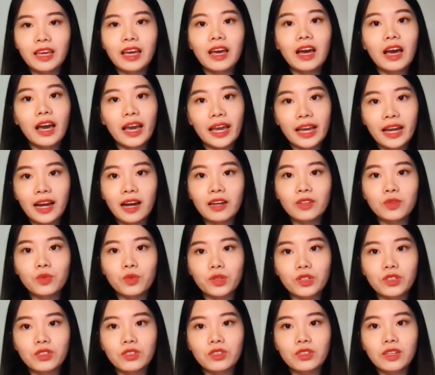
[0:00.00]
In other
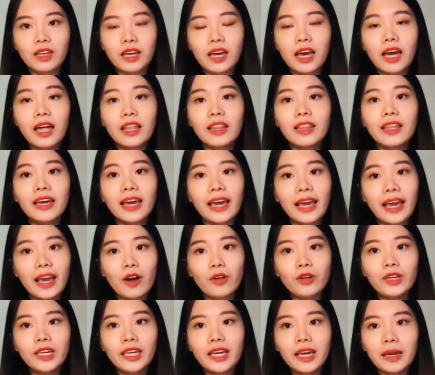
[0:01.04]
words, the
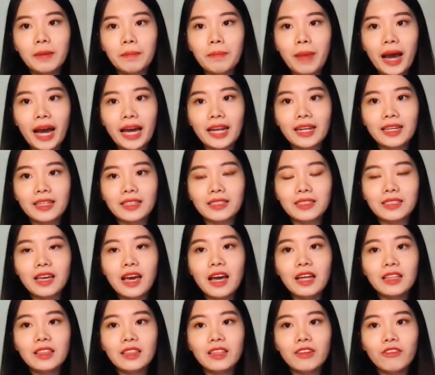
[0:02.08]
LE embeddings
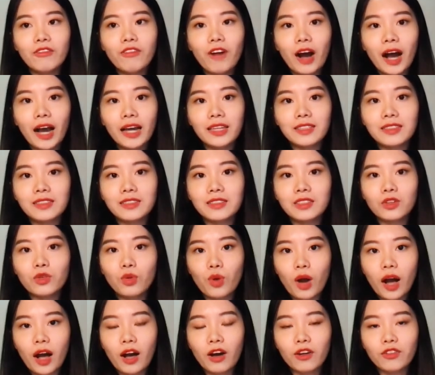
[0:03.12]
divide the
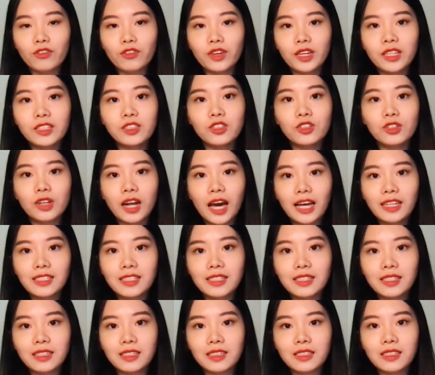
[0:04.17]
graph into
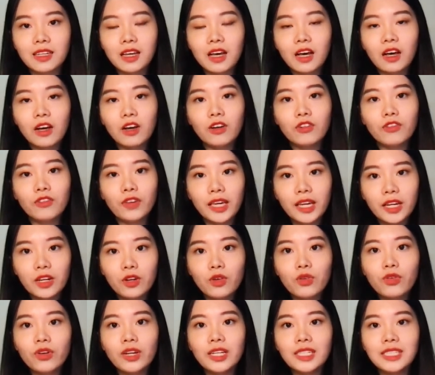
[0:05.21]
clusters of
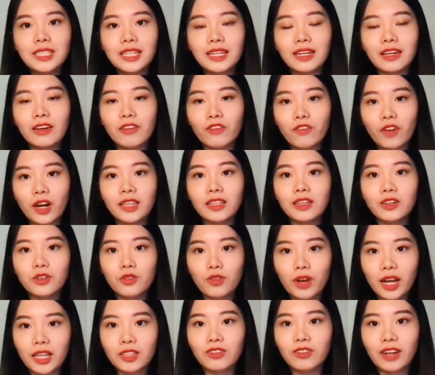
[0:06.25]
increasingly finer
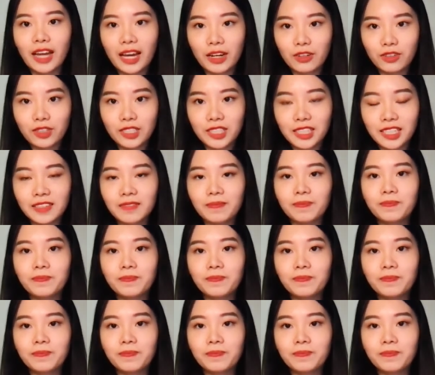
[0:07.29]
granularity.